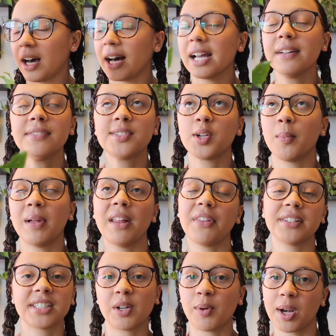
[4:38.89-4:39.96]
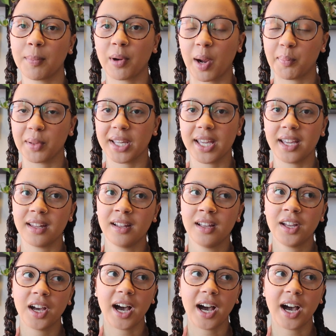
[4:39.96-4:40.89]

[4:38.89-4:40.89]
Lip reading: I have so many things I want to propagate.